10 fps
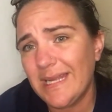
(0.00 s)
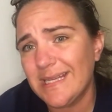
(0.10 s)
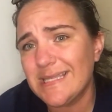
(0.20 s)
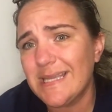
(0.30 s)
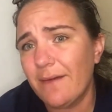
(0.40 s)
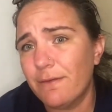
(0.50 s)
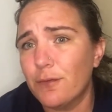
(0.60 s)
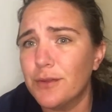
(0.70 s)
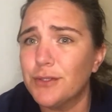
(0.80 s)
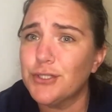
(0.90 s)
except
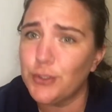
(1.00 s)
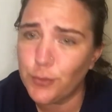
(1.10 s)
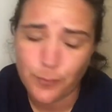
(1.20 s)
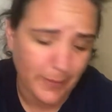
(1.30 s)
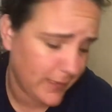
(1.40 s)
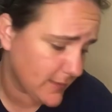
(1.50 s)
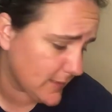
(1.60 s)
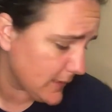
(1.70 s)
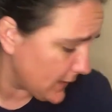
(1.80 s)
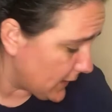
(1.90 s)
for the
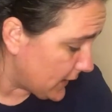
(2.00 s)
toothpaste.